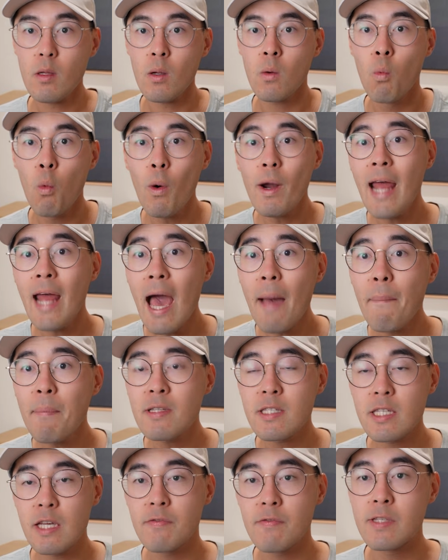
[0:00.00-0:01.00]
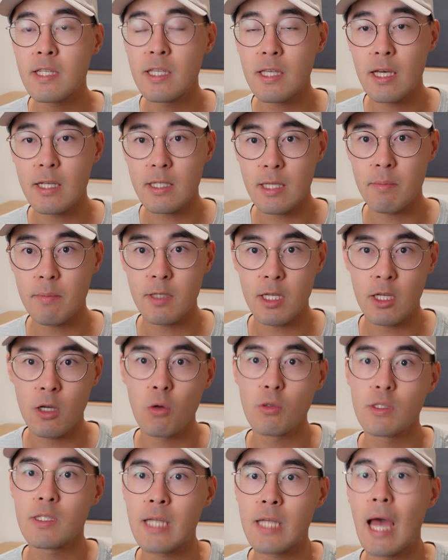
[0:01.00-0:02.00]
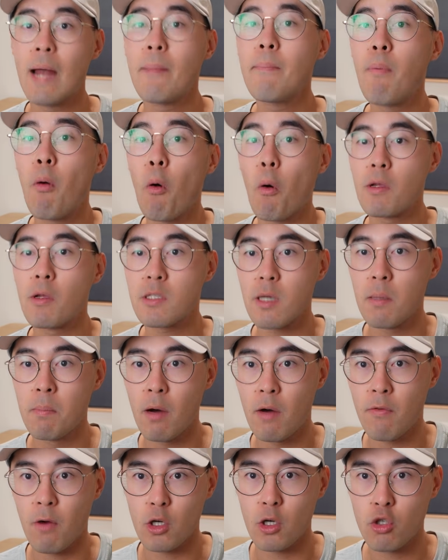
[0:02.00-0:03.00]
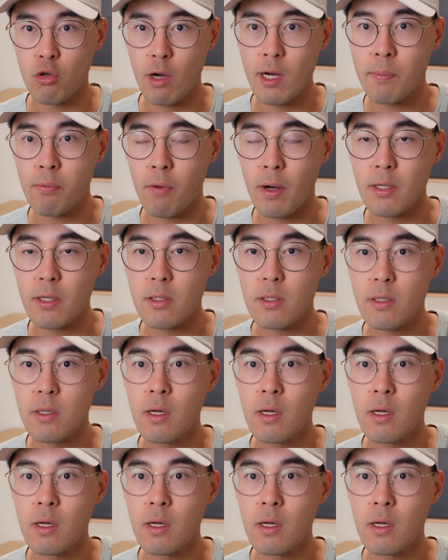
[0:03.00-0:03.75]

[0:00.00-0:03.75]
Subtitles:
What happens if TSMC goes 10 points above our strike price?